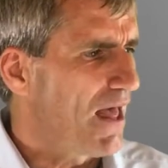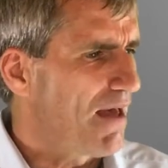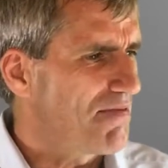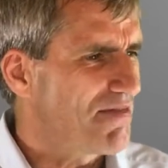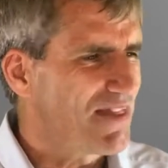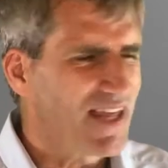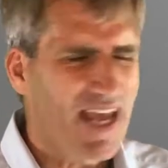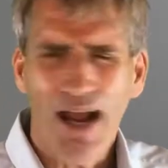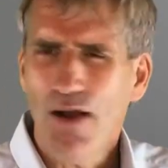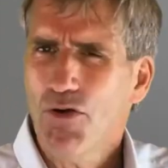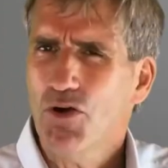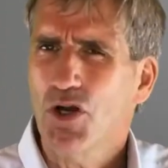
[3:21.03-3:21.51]

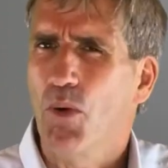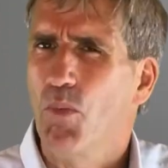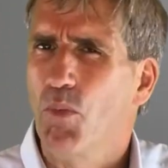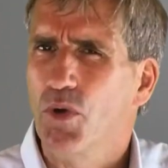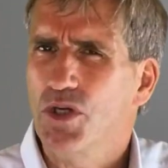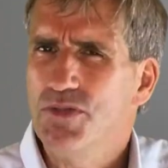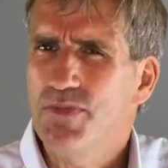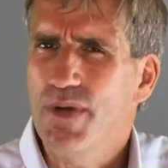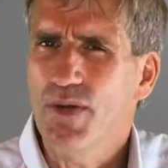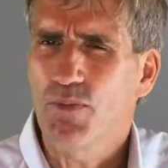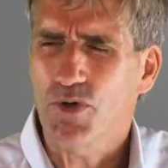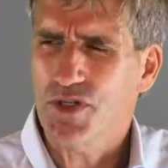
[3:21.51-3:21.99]
The outcome,
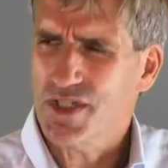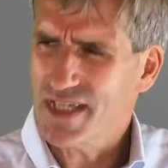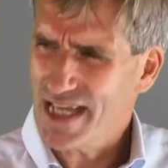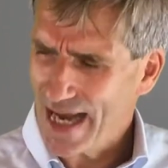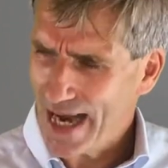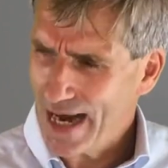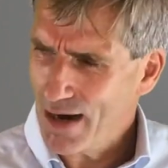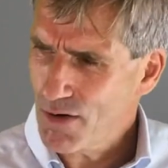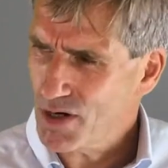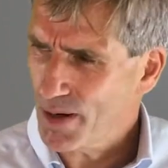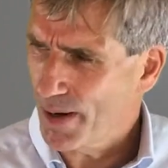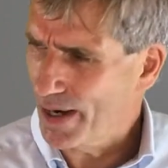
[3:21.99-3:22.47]
what do you mean? What's the
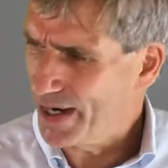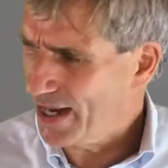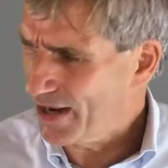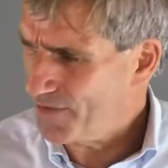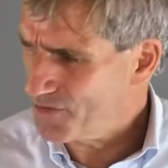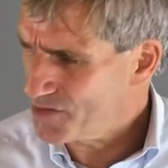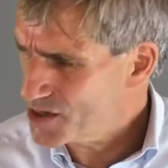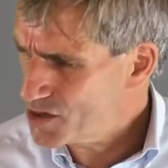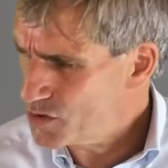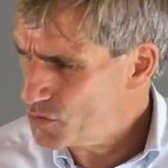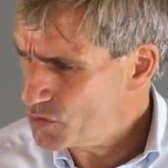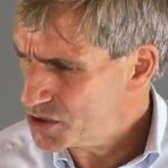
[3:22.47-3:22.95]
outcome? I
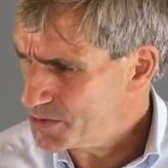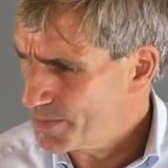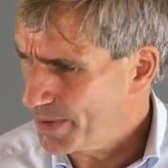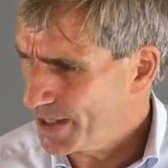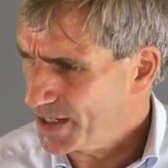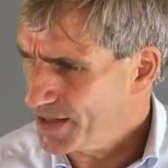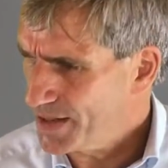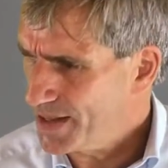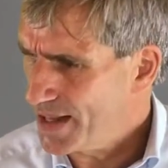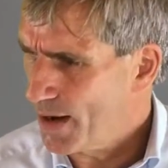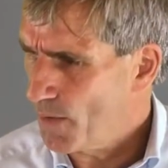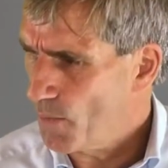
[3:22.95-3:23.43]
hadn't thought
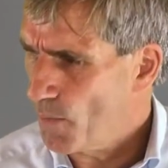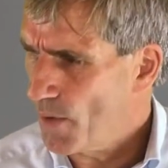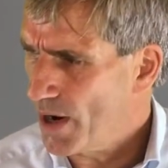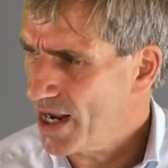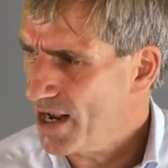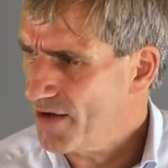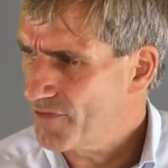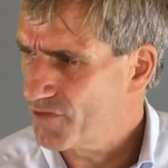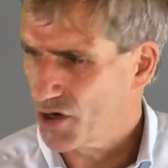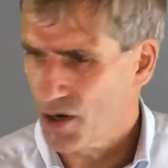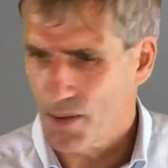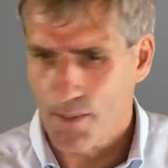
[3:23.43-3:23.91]
about it that way.
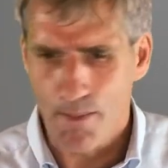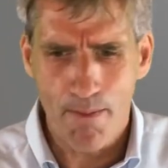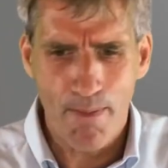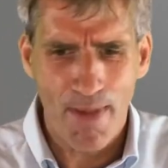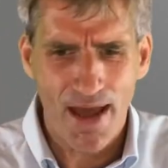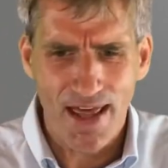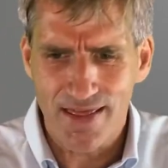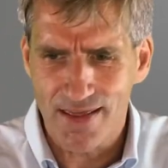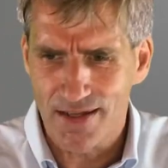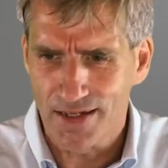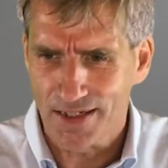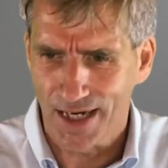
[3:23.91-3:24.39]
I've got a
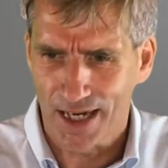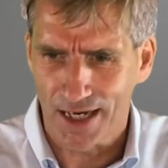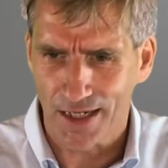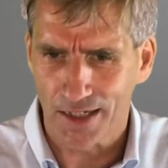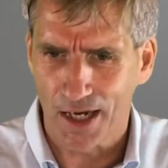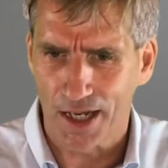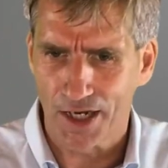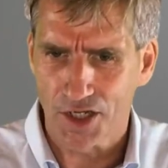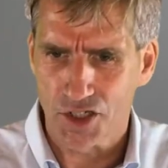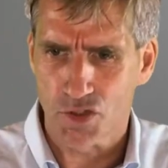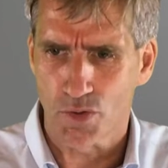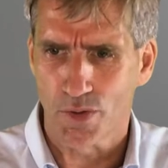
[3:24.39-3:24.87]
method I'd
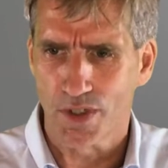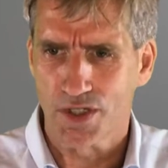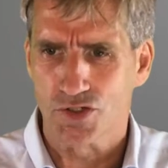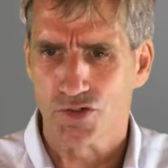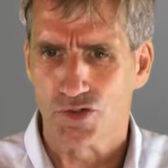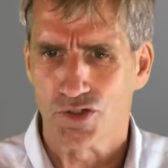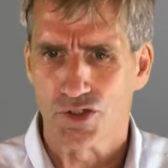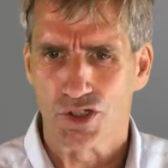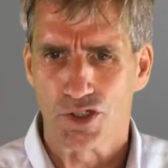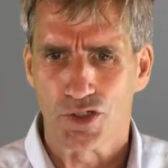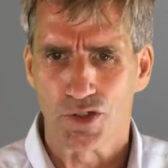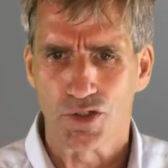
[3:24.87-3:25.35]
like to
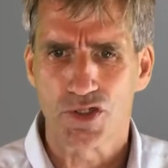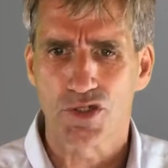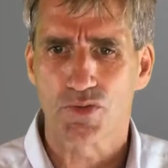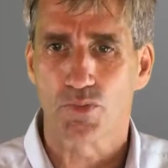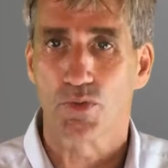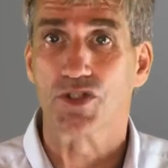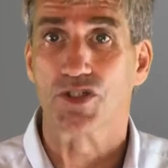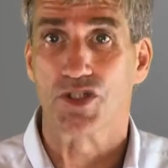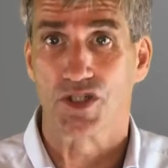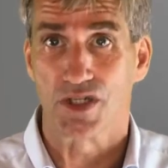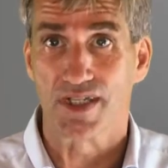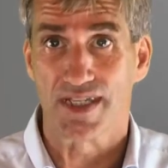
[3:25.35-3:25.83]
introduce,
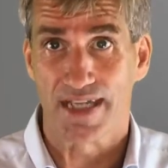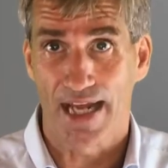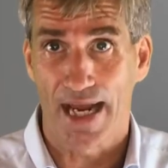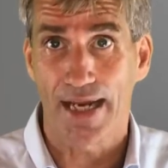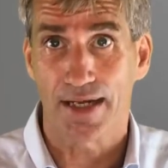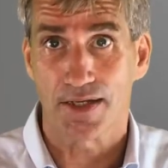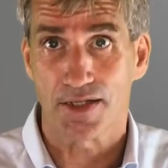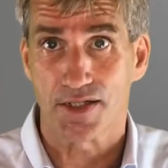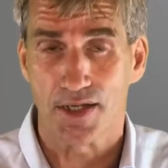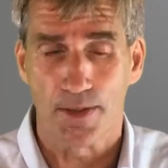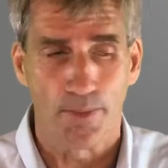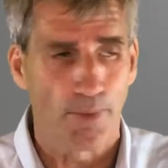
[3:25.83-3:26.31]
which is the
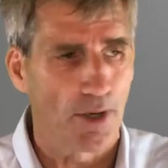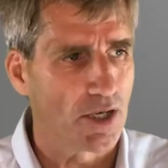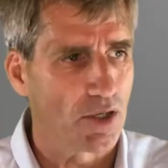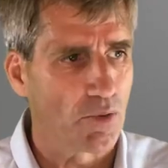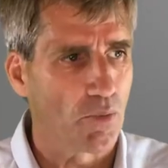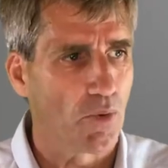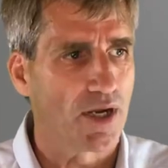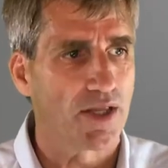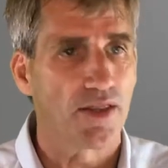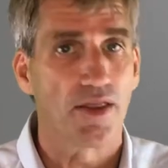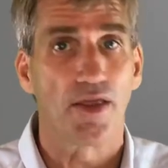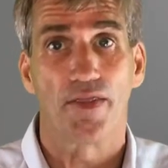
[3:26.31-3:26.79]
answer, by the
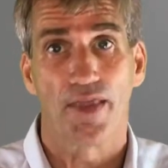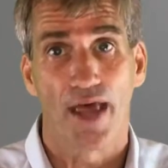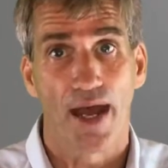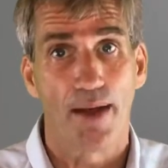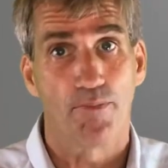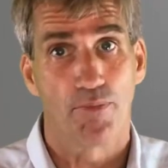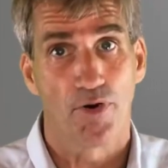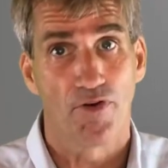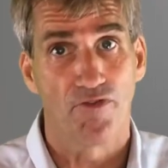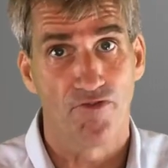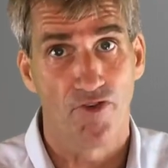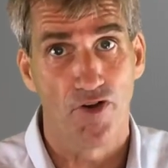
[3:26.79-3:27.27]
way, that their
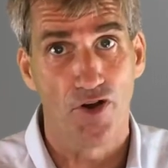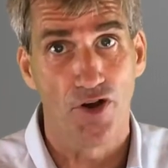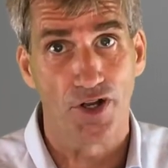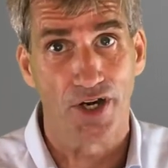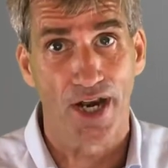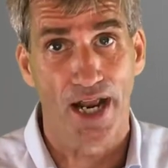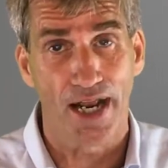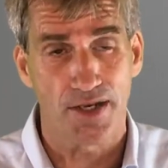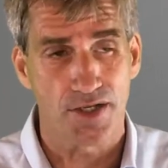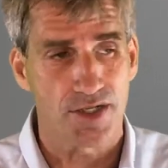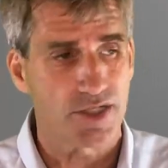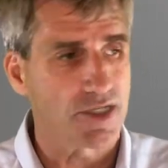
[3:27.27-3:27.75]
preferred
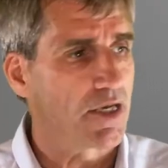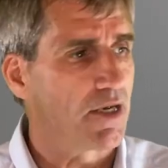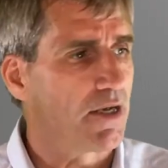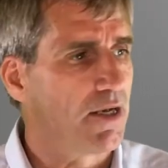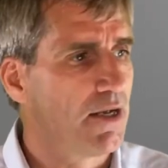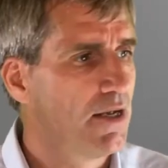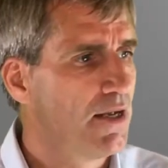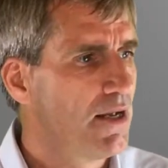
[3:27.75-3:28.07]
answer.